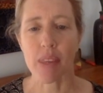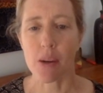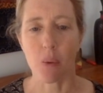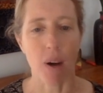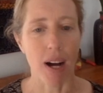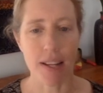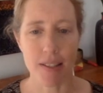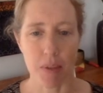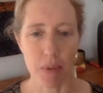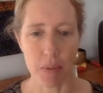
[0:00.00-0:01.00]
why
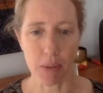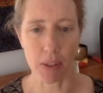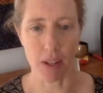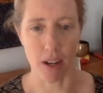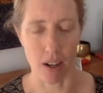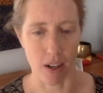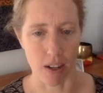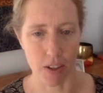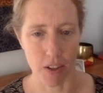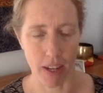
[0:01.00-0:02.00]
some people are
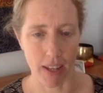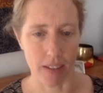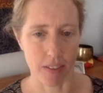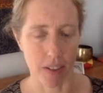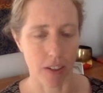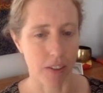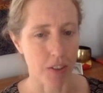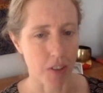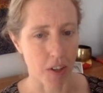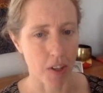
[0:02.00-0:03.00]
creative and
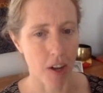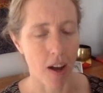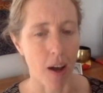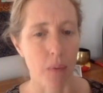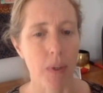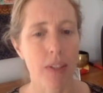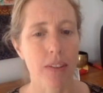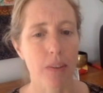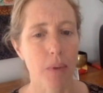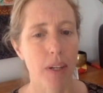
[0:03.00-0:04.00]
others are not. What
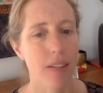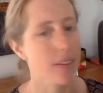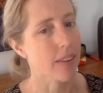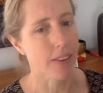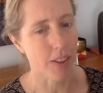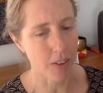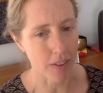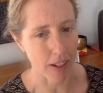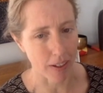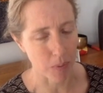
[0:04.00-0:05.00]
is it that the
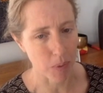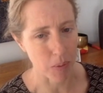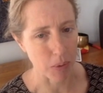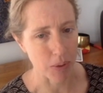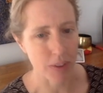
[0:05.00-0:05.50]
creative people